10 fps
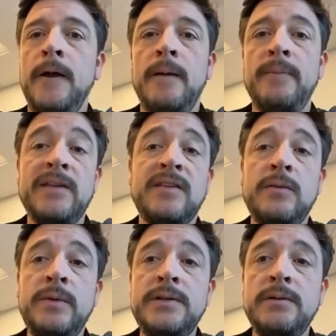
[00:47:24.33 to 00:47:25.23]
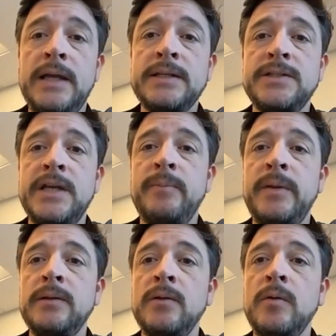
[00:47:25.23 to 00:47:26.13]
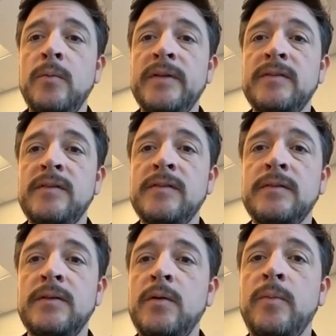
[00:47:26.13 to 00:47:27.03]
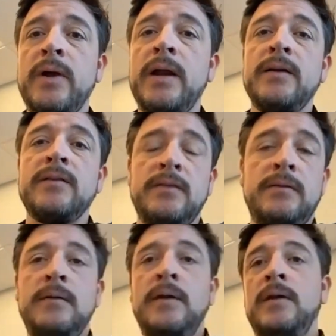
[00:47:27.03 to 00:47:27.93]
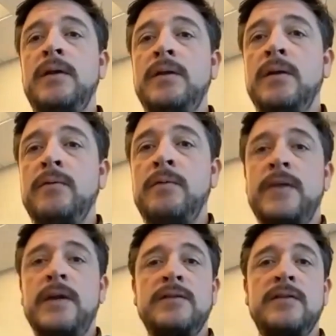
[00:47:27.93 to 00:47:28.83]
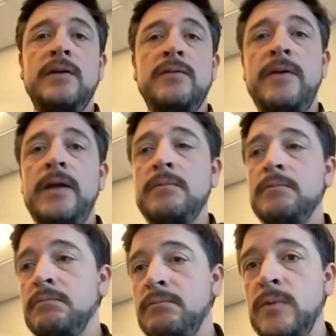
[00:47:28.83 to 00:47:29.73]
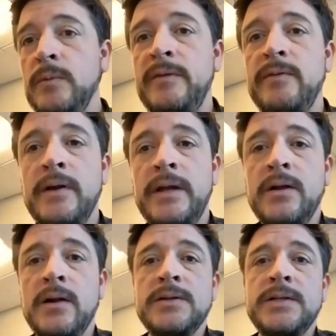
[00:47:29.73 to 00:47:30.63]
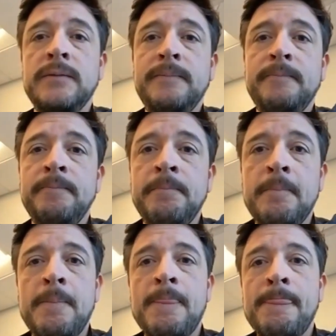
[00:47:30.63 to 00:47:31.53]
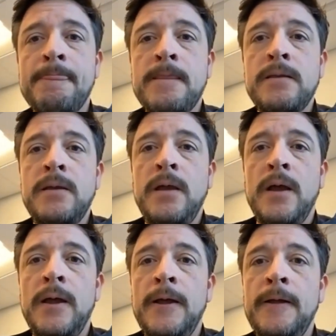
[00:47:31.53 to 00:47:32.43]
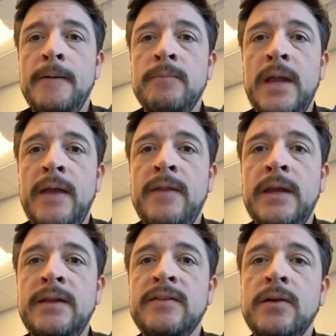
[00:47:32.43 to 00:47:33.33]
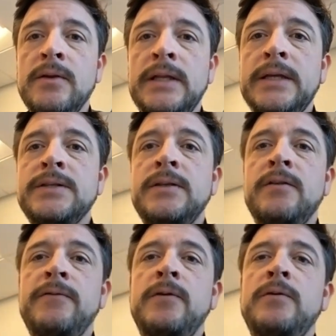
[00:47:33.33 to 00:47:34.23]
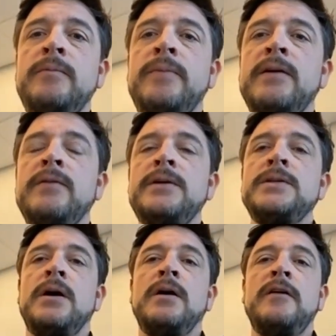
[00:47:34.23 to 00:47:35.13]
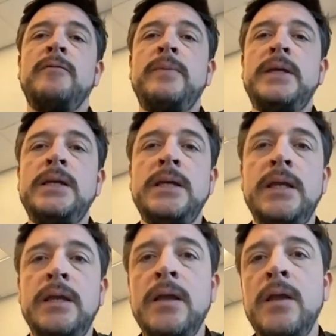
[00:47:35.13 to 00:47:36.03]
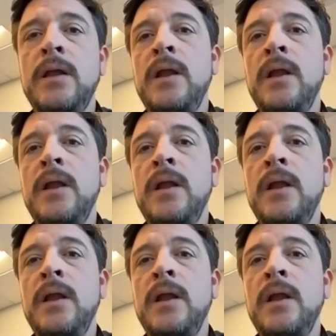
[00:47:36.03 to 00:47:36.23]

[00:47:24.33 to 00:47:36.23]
That said, we do like to champion local businesses and local products, and we think it's a good fit. We'll be very encouraging. And then, is there a link to the food and beverage RFP?